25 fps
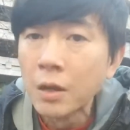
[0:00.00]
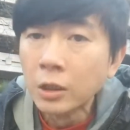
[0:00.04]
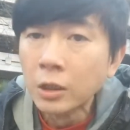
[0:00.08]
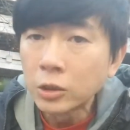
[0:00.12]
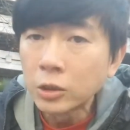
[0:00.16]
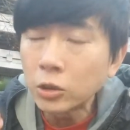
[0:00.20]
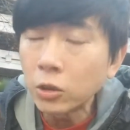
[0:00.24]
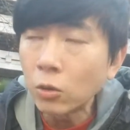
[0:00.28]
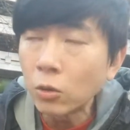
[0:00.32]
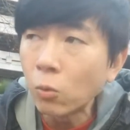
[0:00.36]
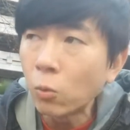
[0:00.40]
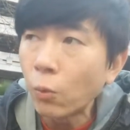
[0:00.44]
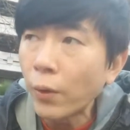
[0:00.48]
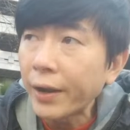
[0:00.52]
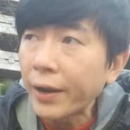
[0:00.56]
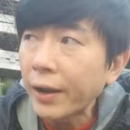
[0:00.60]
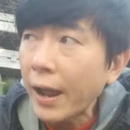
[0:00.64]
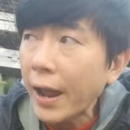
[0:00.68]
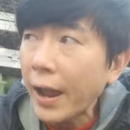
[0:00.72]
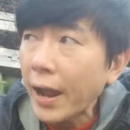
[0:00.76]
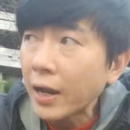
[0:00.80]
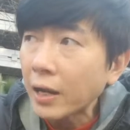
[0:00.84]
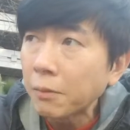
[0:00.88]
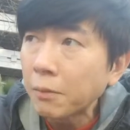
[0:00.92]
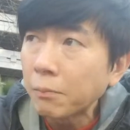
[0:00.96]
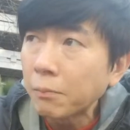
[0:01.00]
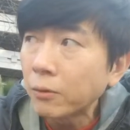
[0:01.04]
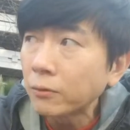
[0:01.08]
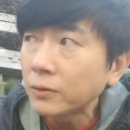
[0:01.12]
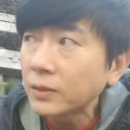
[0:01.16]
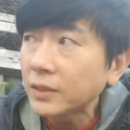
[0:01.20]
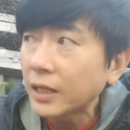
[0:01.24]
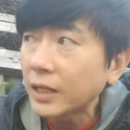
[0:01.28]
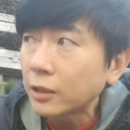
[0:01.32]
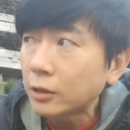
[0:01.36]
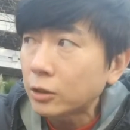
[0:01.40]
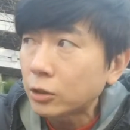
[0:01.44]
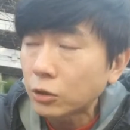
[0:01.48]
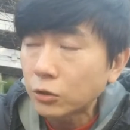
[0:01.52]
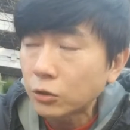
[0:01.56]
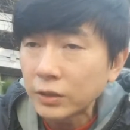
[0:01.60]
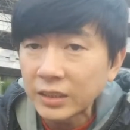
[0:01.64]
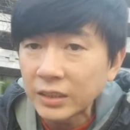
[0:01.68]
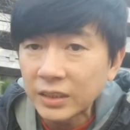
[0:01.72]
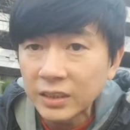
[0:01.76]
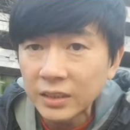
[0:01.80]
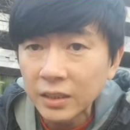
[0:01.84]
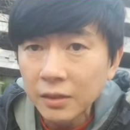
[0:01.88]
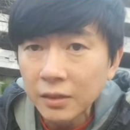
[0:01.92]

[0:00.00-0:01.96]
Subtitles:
So when animals and trees